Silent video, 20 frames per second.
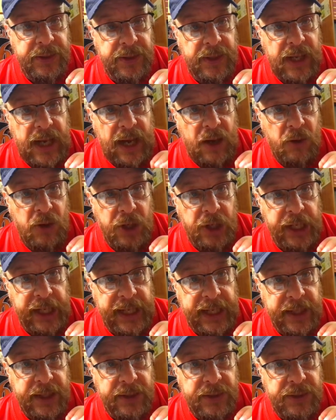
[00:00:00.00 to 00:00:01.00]
How good
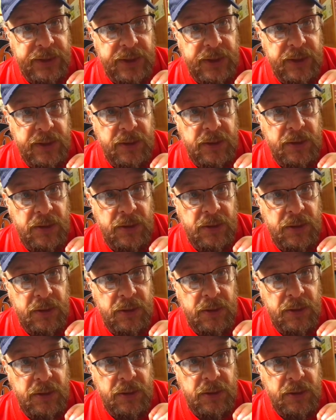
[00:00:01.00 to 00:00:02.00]
he is.
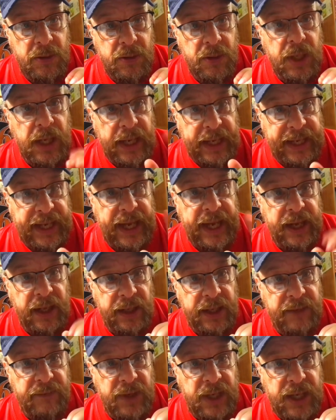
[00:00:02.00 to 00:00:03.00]
Again, I'll
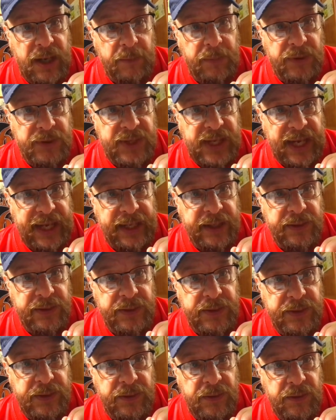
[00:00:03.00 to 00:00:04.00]
give you a couple
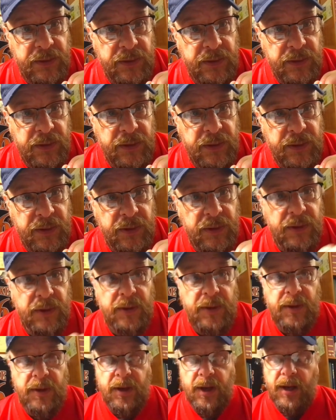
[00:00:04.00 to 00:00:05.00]
seconds.
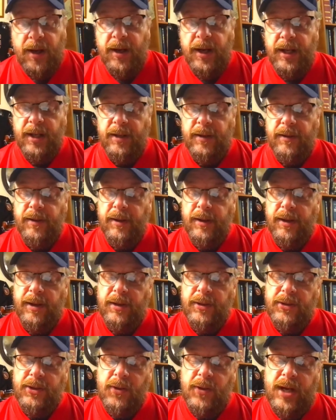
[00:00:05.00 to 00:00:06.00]
All right,
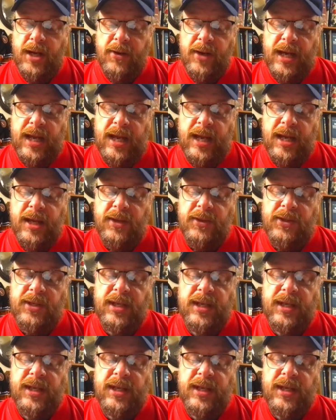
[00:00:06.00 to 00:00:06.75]
so here he is,